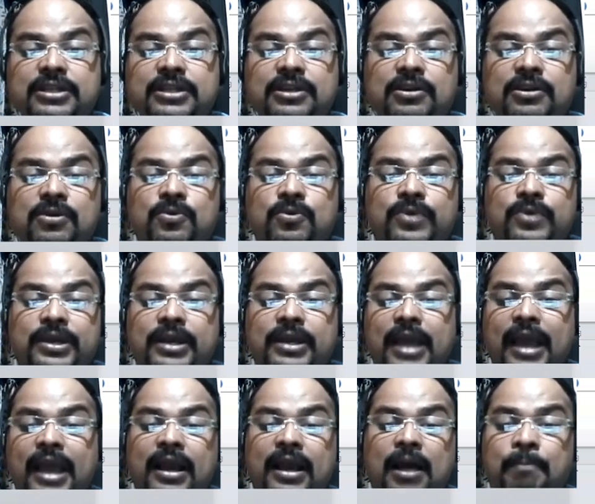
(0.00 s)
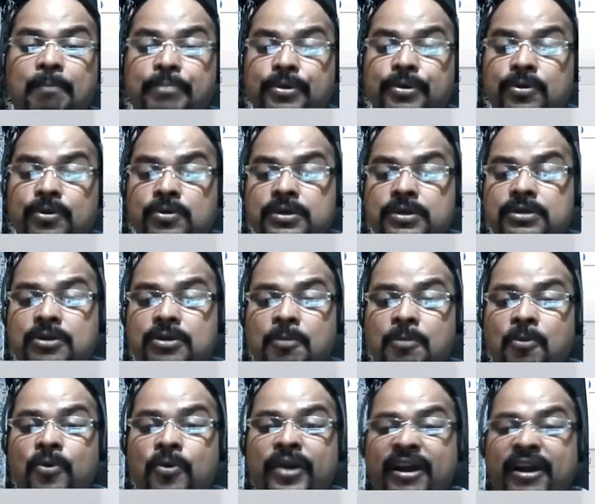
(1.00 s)
including a computer
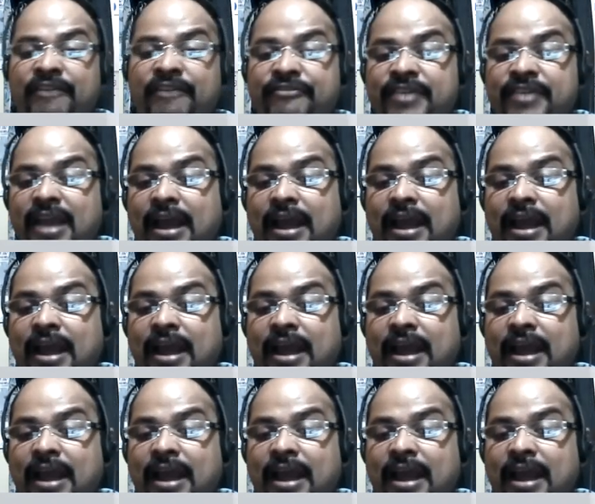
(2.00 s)
tomography